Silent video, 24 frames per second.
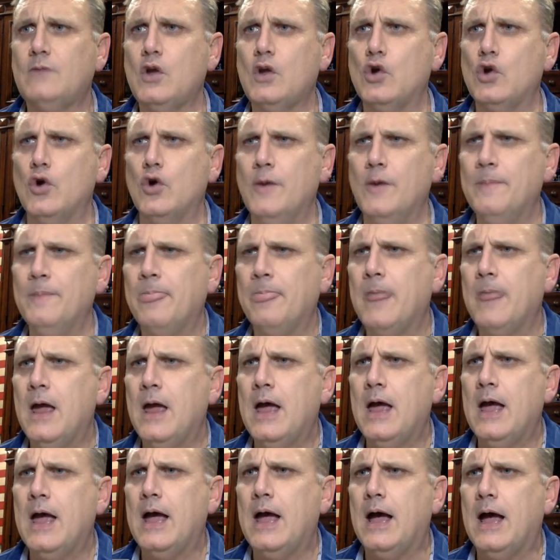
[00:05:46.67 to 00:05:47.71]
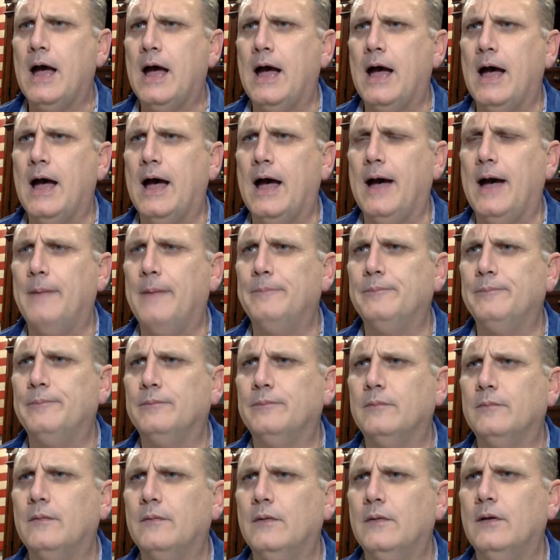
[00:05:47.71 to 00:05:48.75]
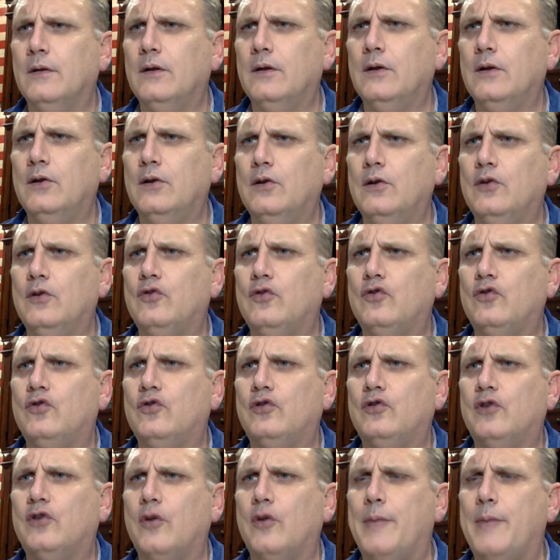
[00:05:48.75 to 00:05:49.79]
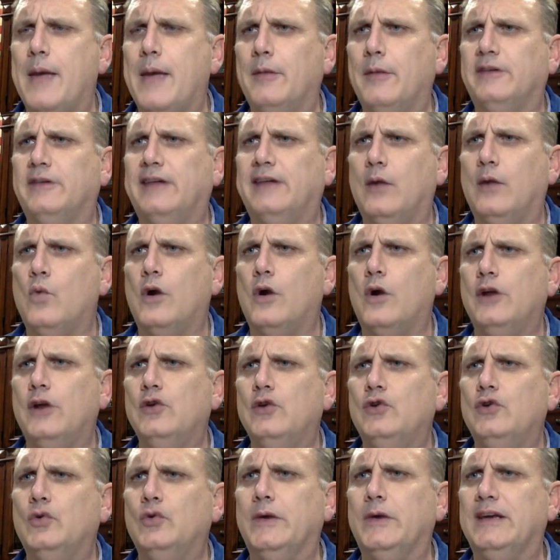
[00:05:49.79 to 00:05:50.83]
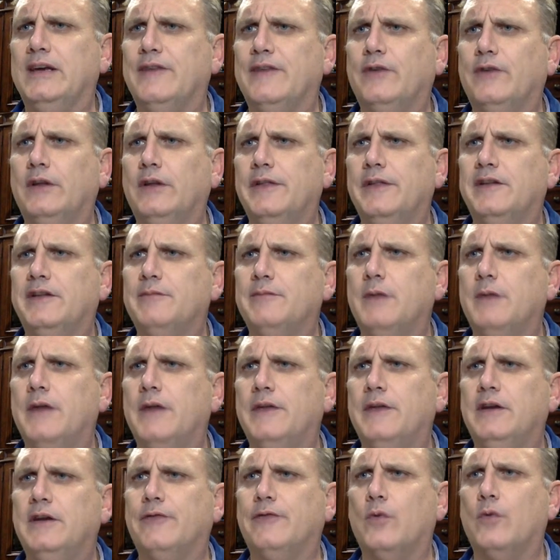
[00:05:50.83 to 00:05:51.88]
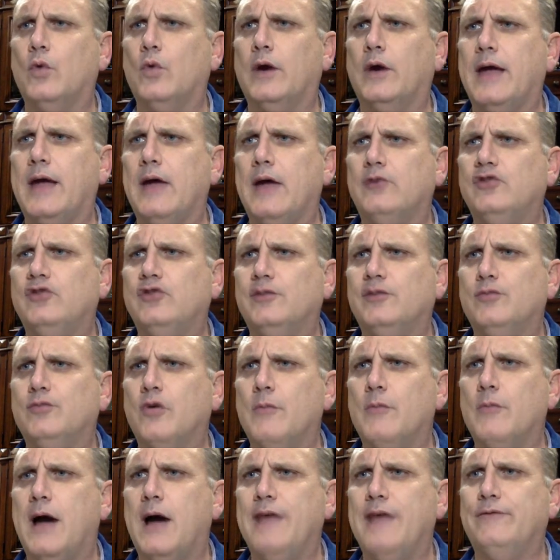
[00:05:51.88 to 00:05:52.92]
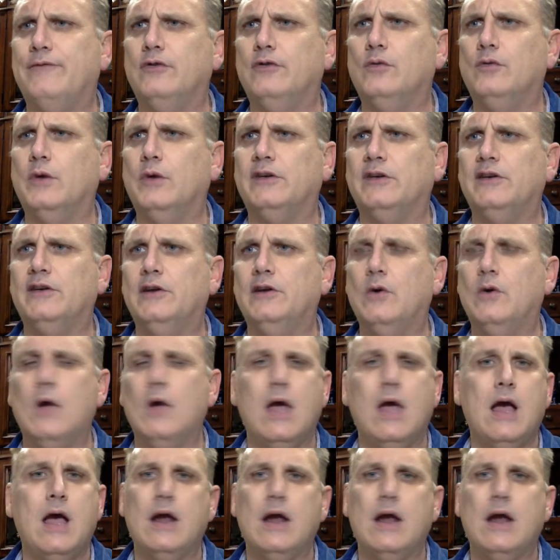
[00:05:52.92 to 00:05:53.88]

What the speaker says: Cool. So Pamela's saying, what are you doing differently this month? Different workouts, just more mindful. What's new?